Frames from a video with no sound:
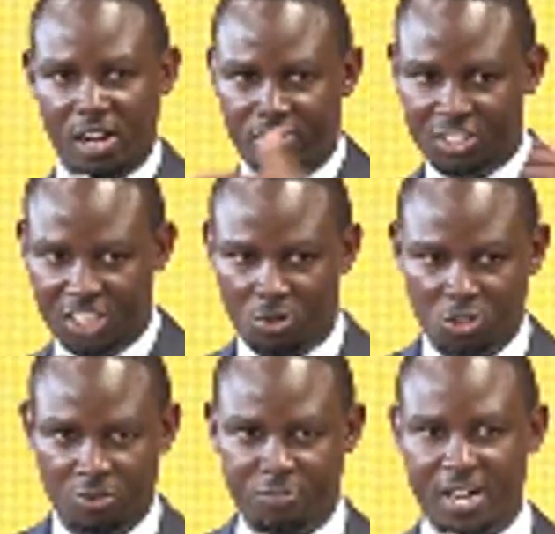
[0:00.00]
So you will
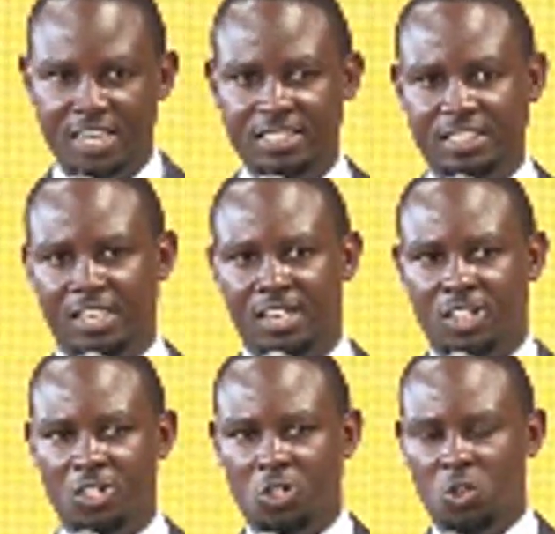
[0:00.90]
never share with your
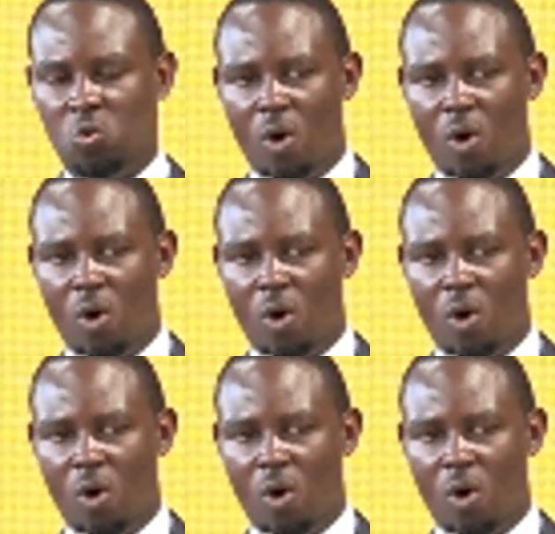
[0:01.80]
friends.